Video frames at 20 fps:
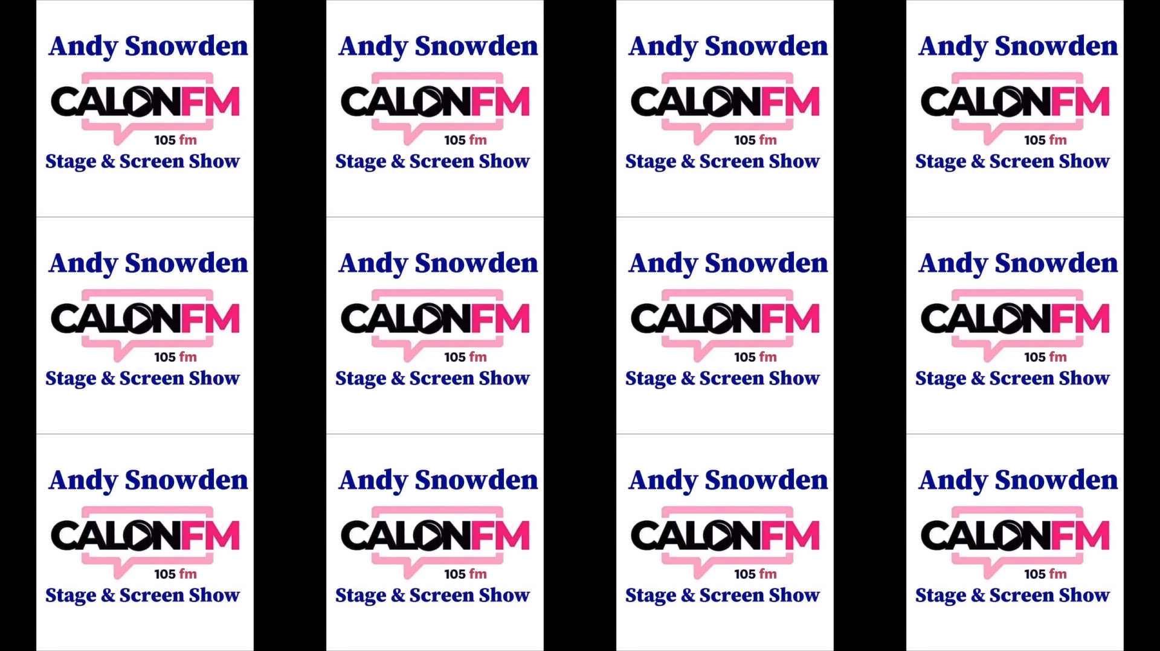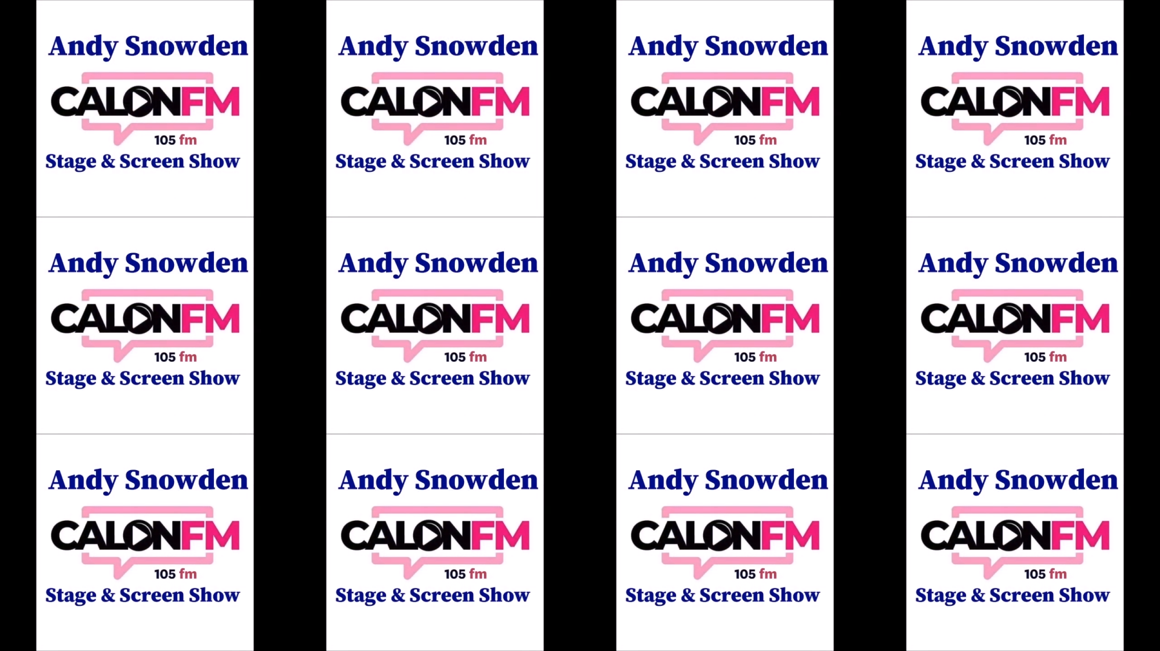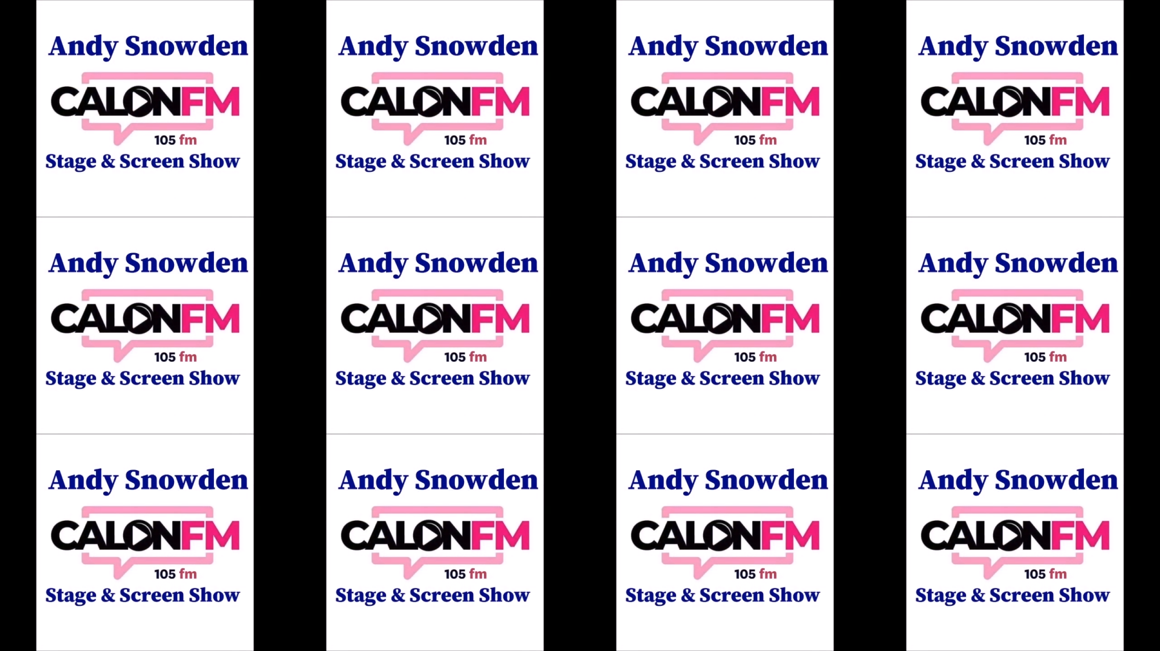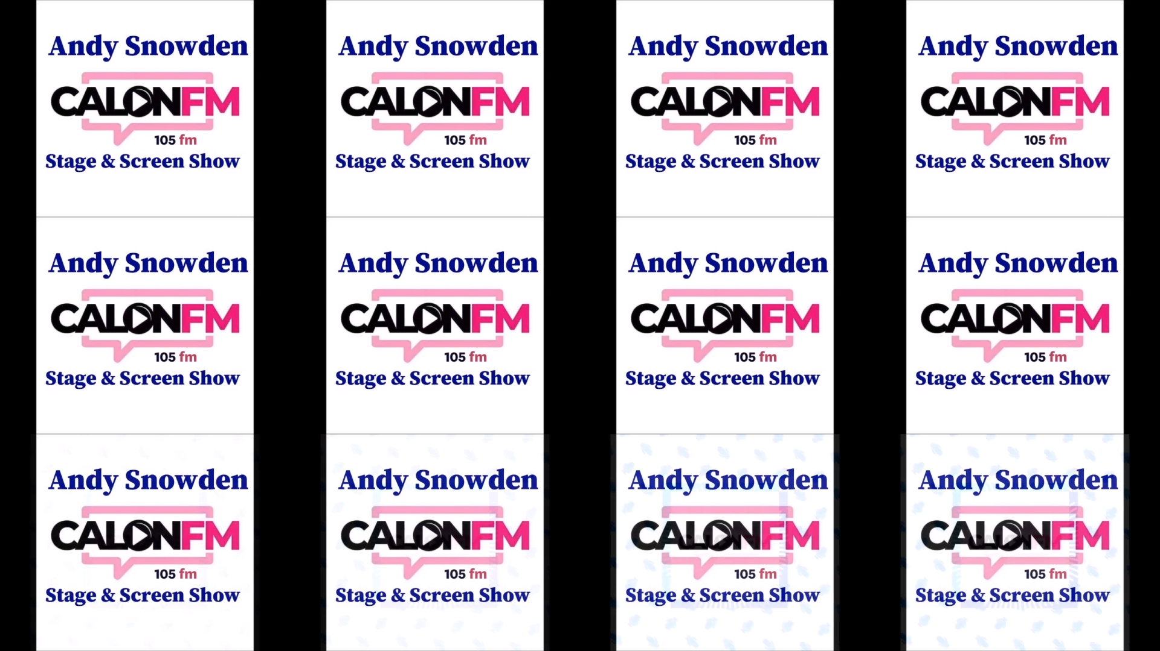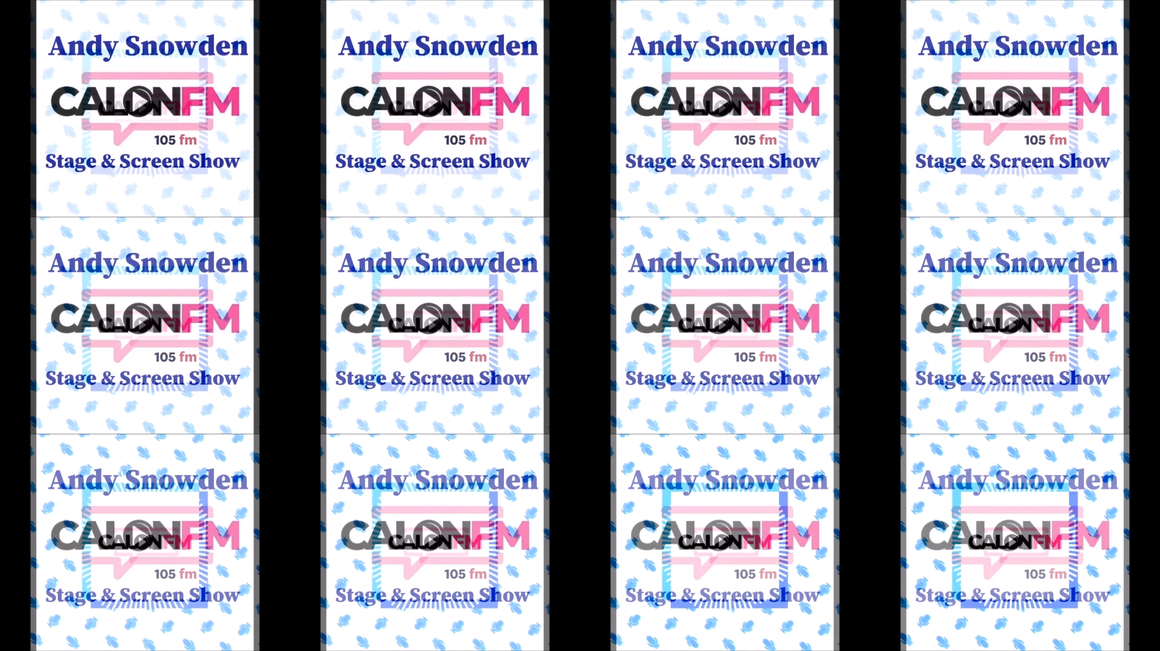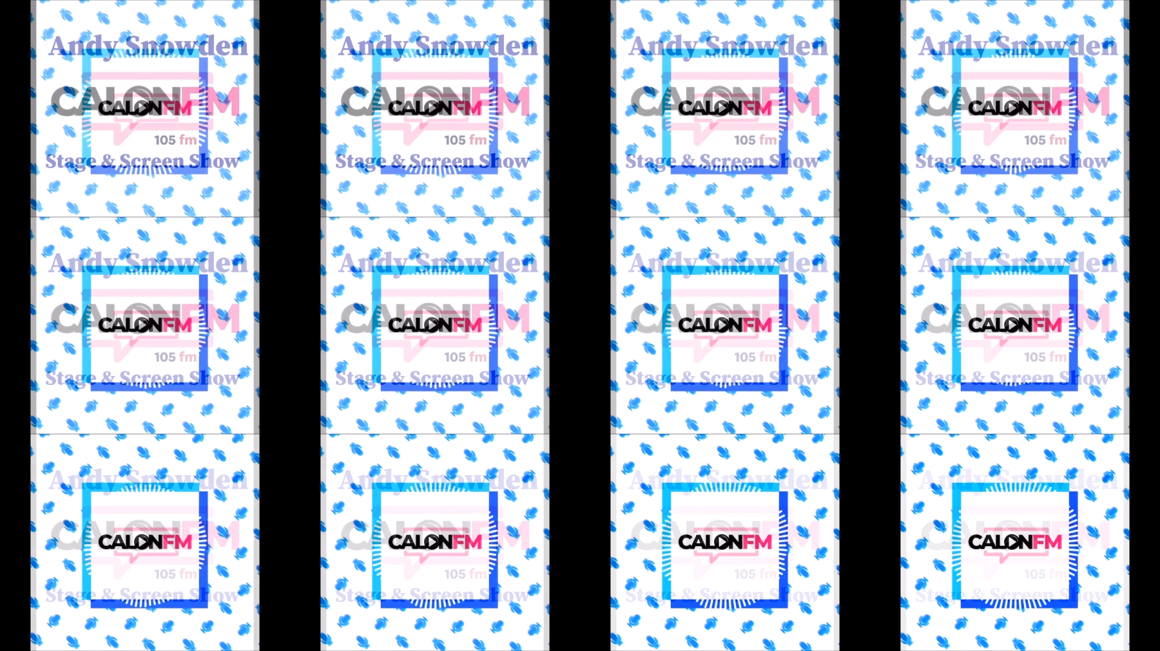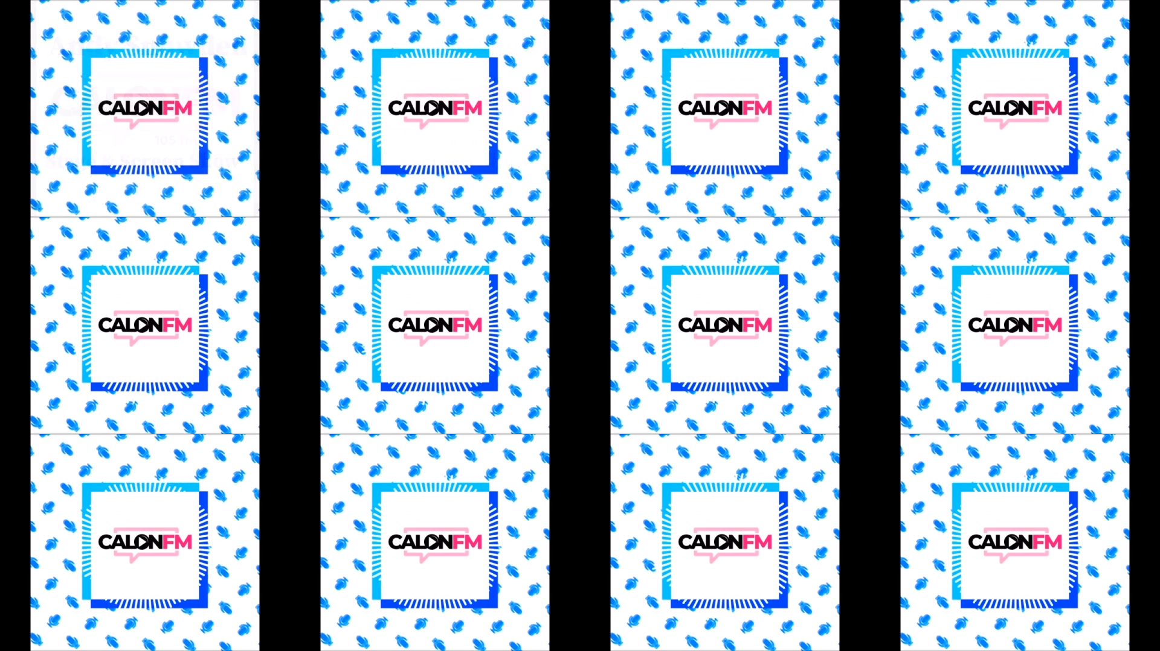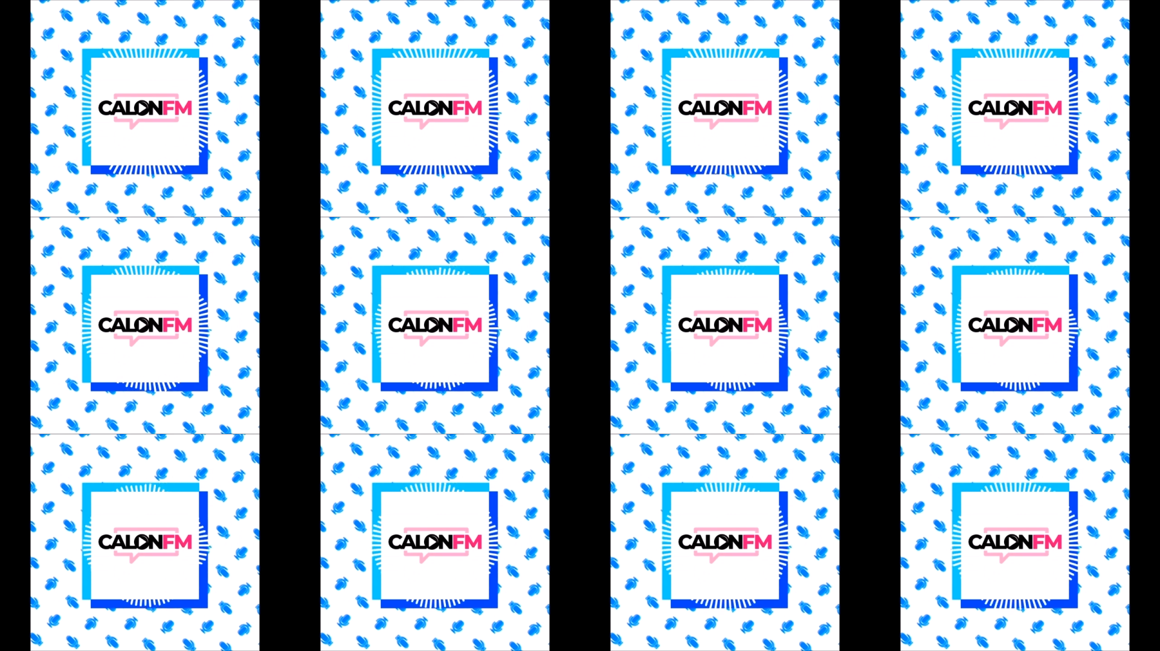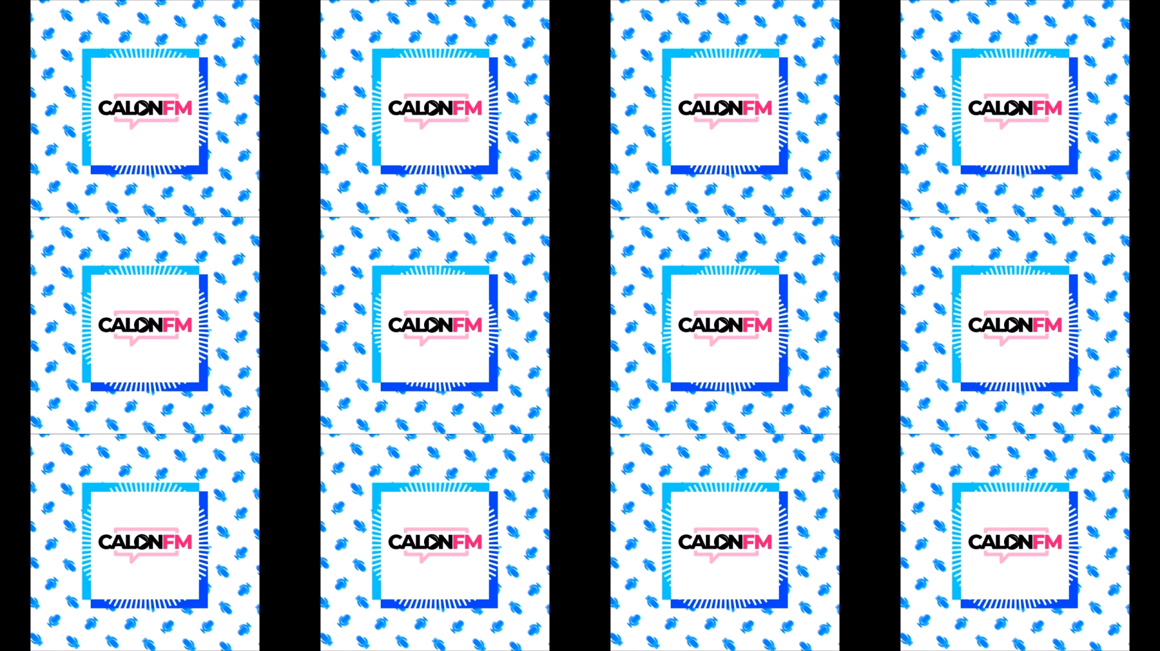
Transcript: No face is visible, so there are no lips to read.